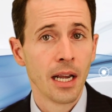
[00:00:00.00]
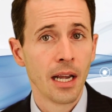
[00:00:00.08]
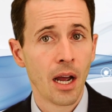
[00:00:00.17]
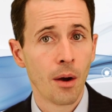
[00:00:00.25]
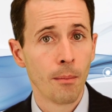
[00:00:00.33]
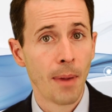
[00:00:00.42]

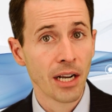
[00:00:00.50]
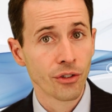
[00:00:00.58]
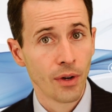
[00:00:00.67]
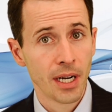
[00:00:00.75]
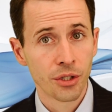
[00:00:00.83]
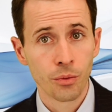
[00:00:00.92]
Now,
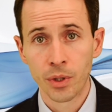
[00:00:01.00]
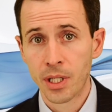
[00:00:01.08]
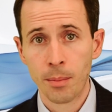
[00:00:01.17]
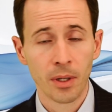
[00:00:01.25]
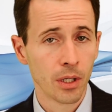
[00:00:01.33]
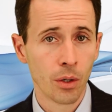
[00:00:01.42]
maturation will
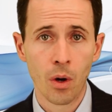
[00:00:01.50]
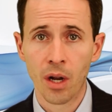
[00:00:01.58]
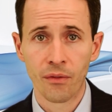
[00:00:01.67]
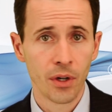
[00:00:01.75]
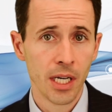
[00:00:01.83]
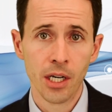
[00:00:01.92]
typically go
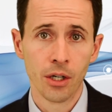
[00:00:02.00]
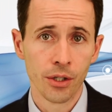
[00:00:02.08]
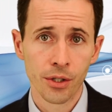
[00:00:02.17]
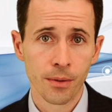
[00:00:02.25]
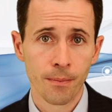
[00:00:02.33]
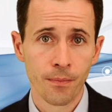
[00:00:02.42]
on for
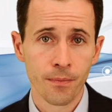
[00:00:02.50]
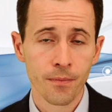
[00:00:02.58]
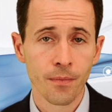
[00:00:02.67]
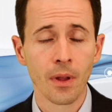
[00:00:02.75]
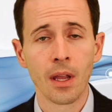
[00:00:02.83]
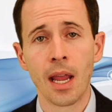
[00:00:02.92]
years,
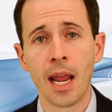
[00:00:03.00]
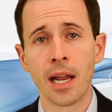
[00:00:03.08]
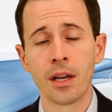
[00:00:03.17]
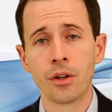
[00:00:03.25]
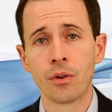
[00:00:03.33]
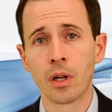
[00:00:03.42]

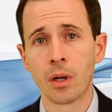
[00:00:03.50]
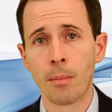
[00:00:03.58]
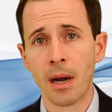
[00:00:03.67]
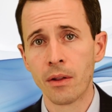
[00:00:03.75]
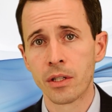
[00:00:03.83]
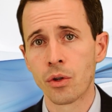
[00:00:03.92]
and you can
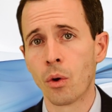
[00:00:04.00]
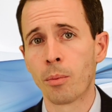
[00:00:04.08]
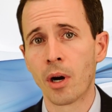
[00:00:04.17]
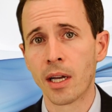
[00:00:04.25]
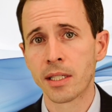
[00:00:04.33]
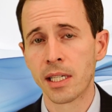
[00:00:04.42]
compare this whole
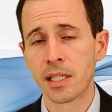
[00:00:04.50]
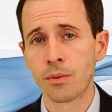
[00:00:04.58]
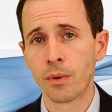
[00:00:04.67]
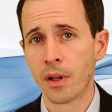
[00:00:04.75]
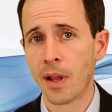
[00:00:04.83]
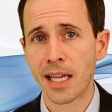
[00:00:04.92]
process
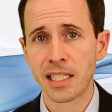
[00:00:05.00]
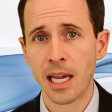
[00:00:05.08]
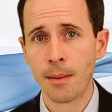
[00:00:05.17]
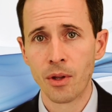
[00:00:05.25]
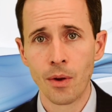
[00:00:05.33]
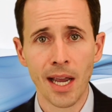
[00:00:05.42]
with the last
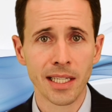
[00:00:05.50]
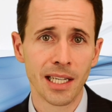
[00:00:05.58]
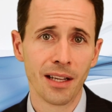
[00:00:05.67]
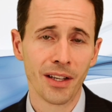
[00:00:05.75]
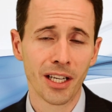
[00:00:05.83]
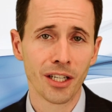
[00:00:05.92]
time that you
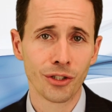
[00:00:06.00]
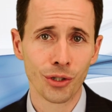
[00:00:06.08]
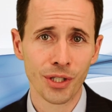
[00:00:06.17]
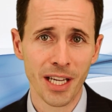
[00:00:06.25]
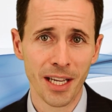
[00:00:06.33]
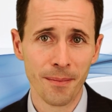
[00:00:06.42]
accidentally cut your
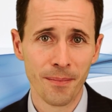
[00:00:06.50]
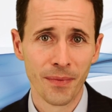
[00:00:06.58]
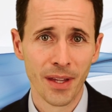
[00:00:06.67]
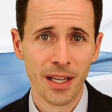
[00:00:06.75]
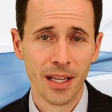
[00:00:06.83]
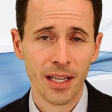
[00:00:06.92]
skin.
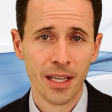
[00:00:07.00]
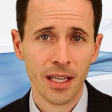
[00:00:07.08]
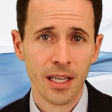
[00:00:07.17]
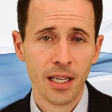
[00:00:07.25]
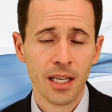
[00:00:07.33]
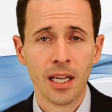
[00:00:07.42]

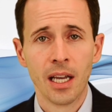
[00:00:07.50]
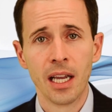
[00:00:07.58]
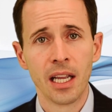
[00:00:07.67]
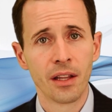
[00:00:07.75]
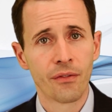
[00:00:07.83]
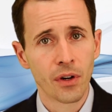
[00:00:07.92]

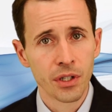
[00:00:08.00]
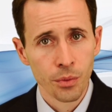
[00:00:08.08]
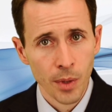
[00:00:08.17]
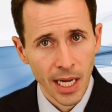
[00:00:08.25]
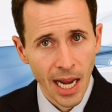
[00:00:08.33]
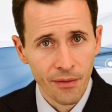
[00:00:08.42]
In the first
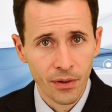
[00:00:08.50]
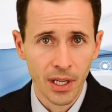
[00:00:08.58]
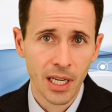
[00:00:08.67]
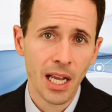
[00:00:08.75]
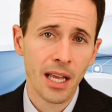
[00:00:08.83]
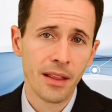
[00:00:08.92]
week after the
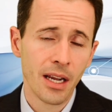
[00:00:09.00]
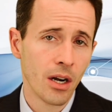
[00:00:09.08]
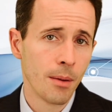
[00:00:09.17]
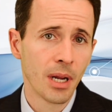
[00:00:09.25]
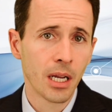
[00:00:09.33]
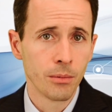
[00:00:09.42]
cut, the
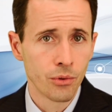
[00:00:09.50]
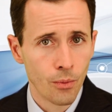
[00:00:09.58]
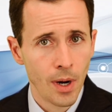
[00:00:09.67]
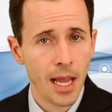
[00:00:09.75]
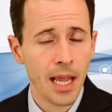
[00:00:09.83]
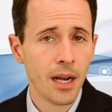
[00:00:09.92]
area becomes
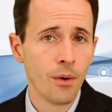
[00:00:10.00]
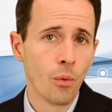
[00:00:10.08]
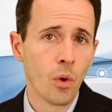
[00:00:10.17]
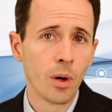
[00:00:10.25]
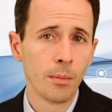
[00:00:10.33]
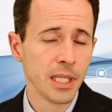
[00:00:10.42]
red,
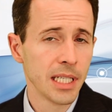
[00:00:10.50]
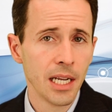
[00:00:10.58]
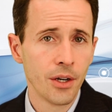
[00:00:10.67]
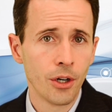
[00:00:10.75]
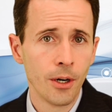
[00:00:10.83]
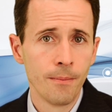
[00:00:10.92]
warm, and
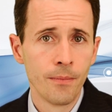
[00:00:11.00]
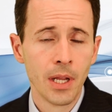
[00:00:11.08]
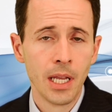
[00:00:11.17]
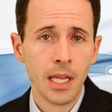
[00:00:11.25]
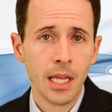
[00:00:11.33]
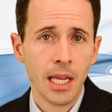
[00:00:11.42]
tender,
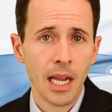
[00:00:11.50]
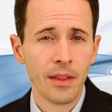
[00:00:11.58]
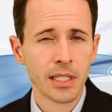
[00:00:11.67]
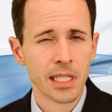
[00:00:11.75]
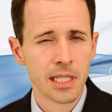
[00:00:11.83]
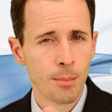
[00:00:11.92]
and
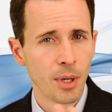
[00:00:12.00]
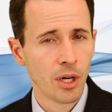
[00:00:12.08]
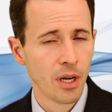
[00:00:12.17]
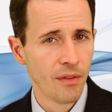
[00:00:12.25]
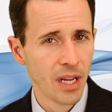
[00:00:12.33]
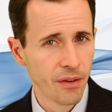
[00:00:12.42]
this is the
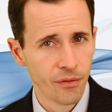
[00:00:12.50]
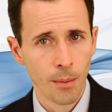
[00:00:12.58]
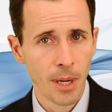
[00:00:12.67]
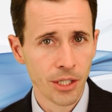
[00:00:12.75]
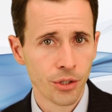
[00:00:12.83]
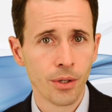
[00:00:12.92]
period of
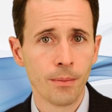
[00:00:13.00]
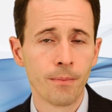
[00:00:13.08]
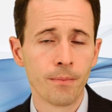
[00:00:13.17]
inflammation.